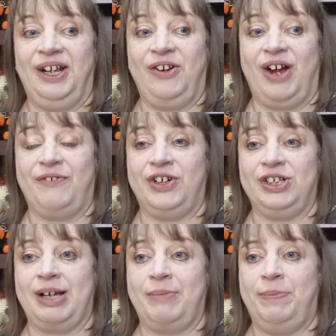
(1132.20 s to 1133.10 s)
you know, at
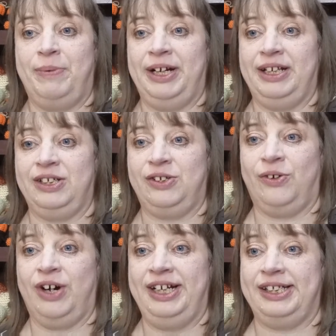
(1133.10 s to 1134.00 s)
first I'm opening the
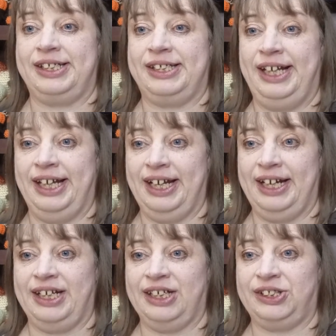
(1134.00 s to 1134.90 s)
door and he's
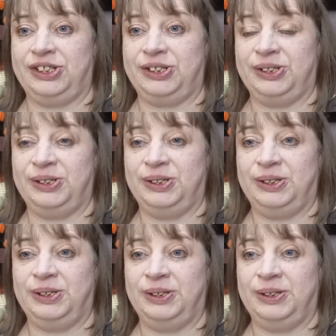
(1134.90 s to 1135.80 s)
skittish.
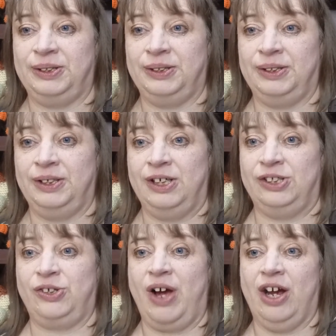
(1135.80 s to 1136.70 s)

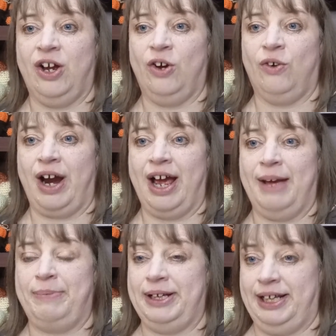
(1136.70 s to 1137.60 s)
So I go
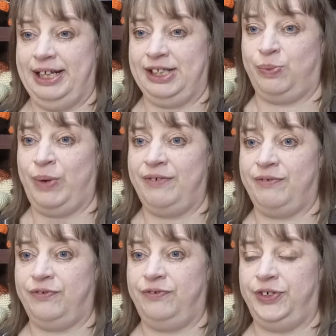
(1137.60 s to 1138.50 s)
grab his wet
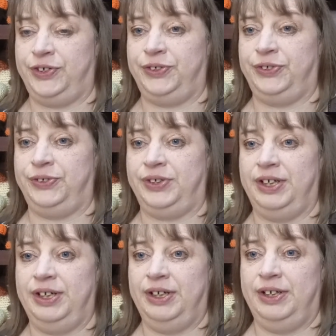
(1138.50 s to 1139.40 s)
food
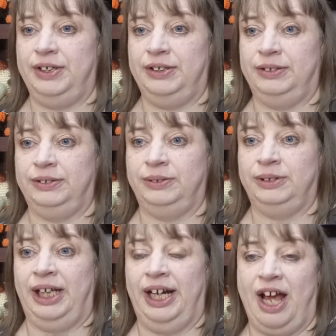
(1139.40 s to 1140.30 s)

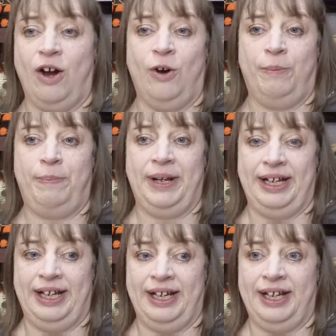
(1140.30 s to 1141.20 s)
and I open
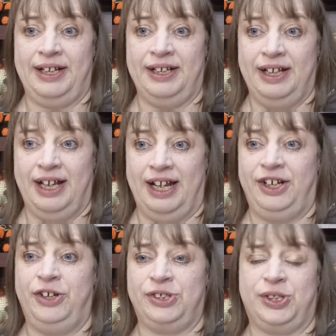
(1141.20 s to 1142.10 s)
it
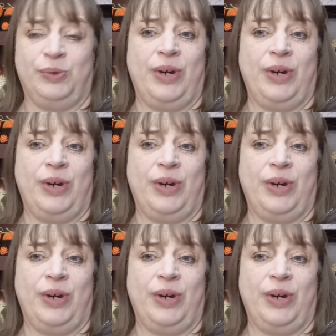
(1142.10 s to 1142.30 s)
and use the